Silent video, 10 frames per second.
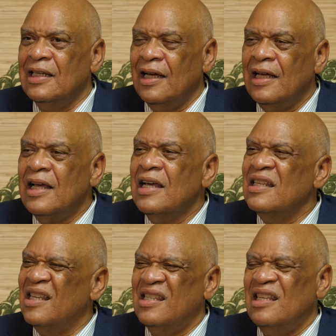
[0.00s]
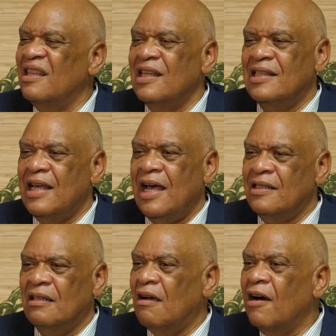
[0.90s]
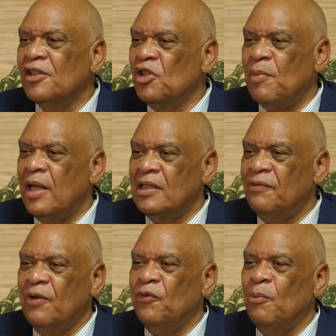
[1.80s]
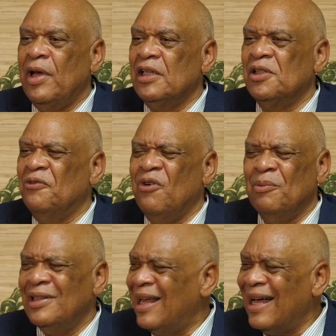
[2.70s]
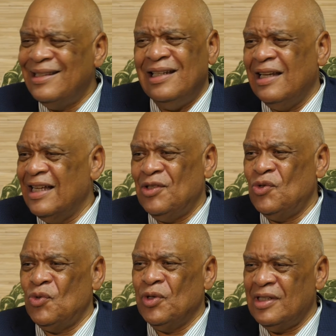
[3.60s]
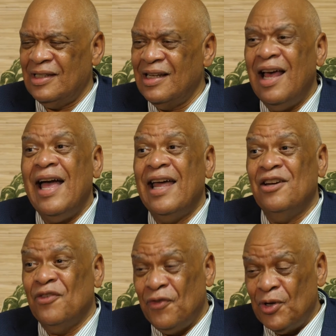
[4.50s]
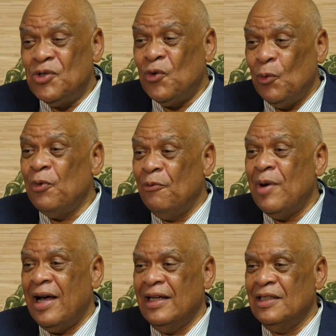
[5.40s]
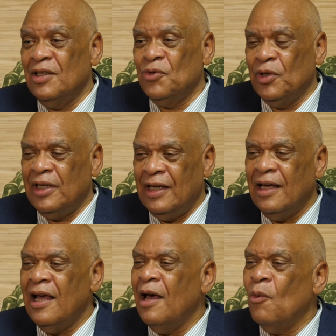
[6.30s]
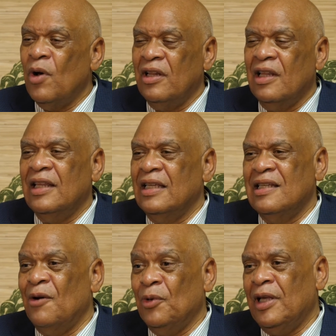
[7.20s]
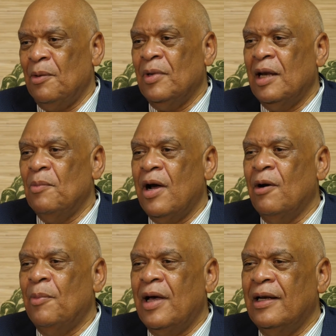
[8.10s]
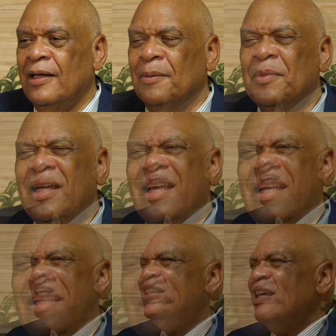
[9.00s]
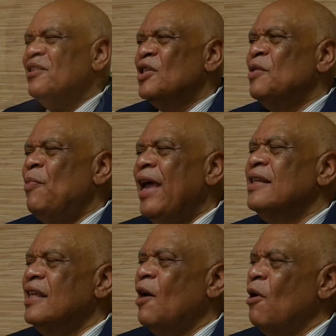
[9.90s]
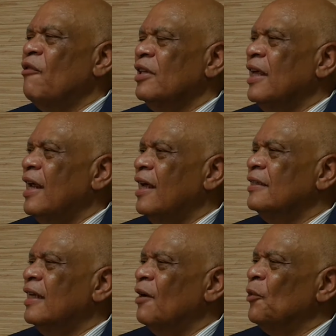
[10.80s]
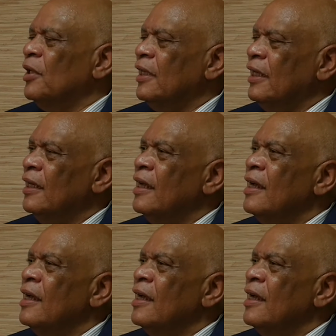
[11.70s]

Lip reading: to synthesize large amounts of information from lots and lots of sources and a diverse group of minds is really one of the things that I really admire about him. The other space, however, that I really